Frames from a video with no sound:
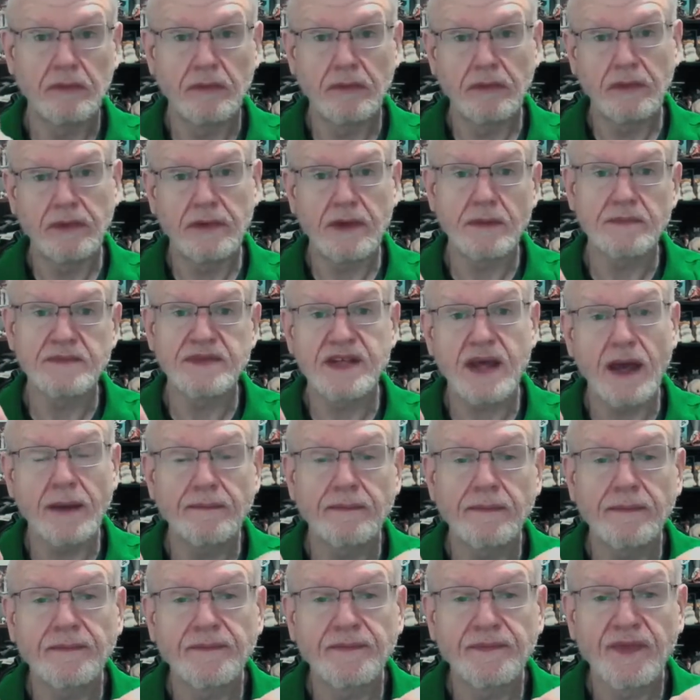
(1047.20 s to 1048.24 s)
Thumbs up.
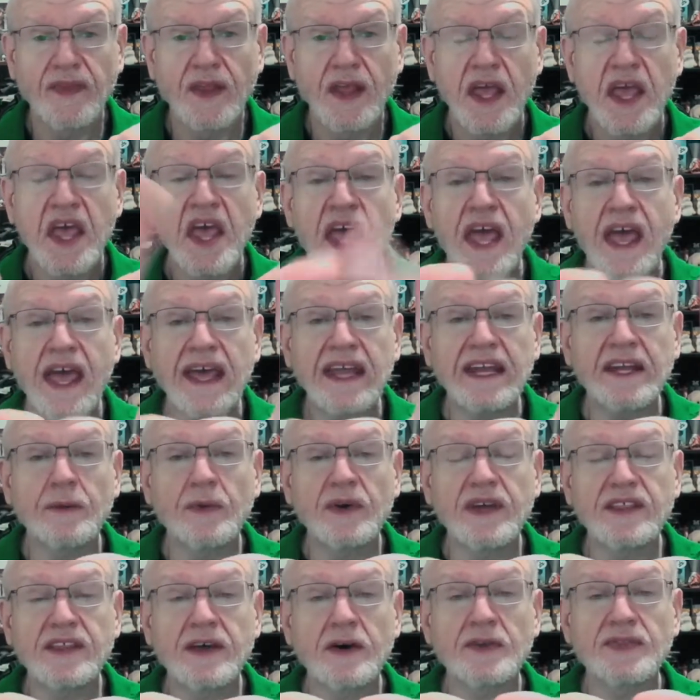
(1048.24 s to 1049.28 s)

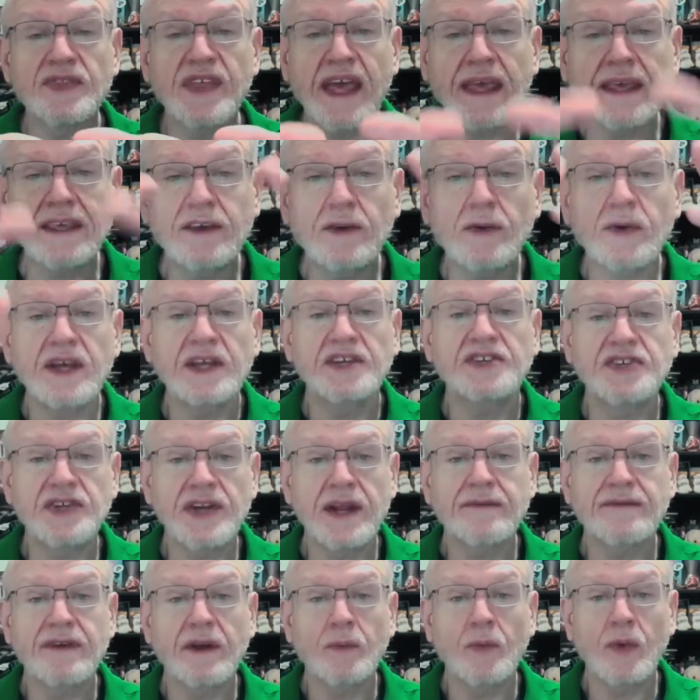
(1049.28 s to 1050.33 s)
Anyway, though, thank you each and
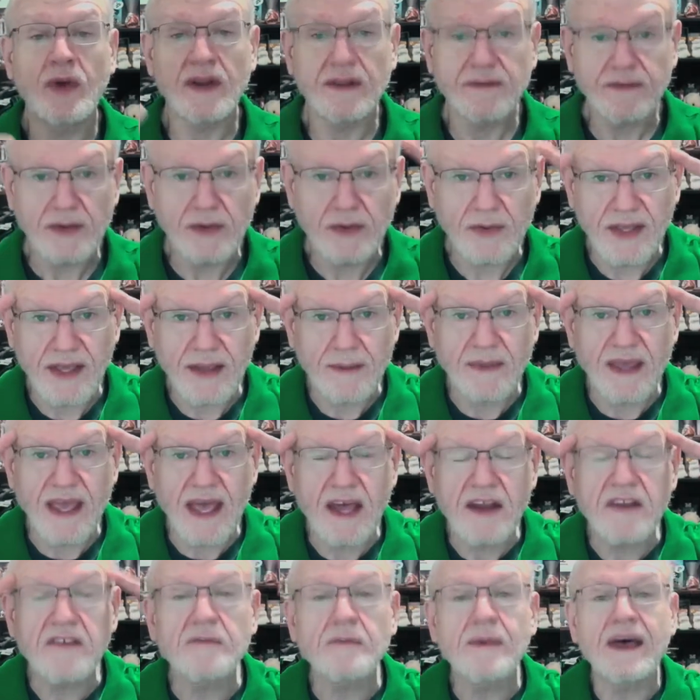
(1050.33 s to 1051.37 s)
every one of you. You get me
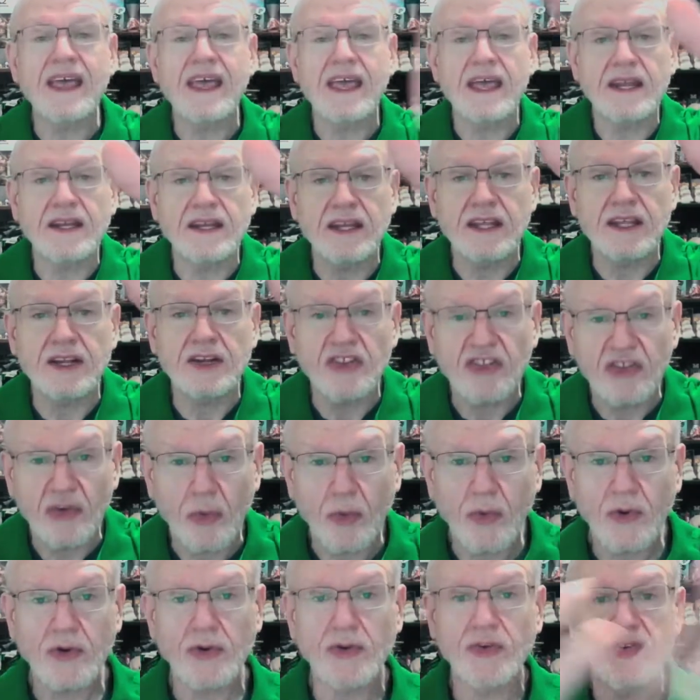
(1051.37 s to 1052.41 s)
out of my head, into the
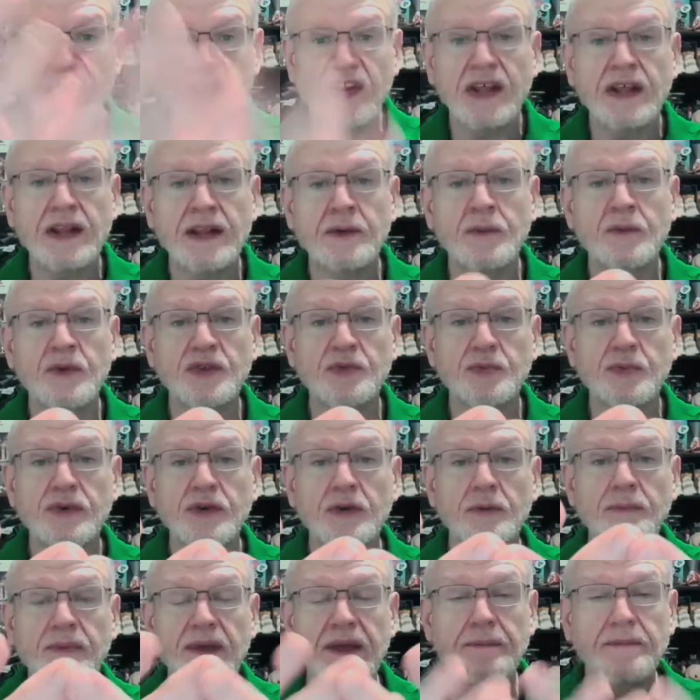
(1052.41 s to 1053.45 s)
world, dealing with
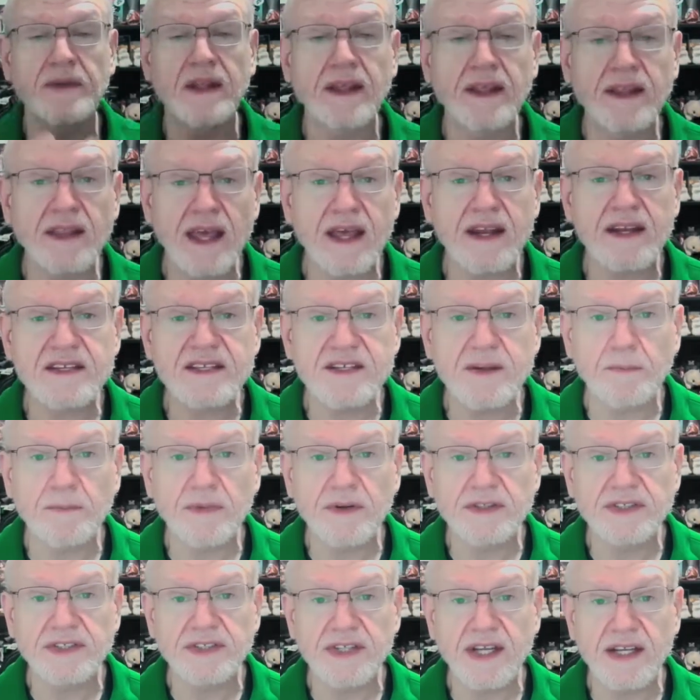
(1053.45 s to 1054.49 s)
real people, and that is
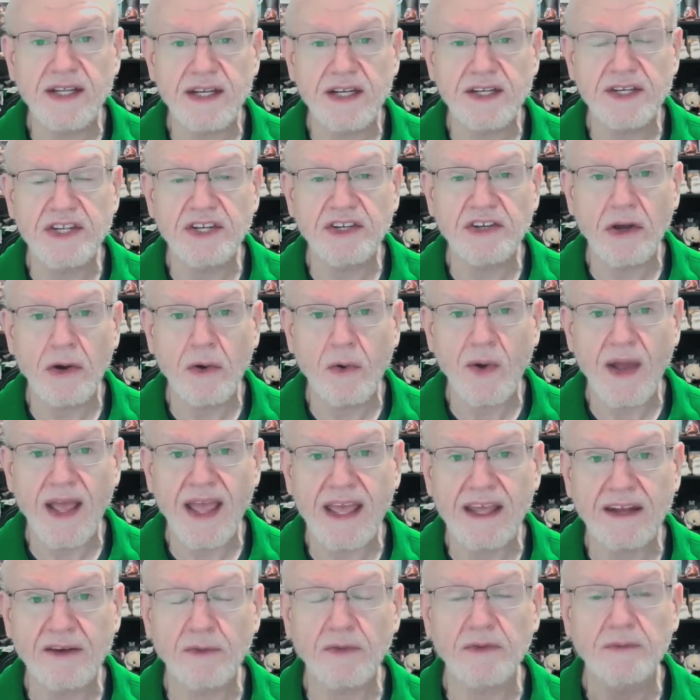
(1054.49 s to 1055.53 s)
appreciated to no end.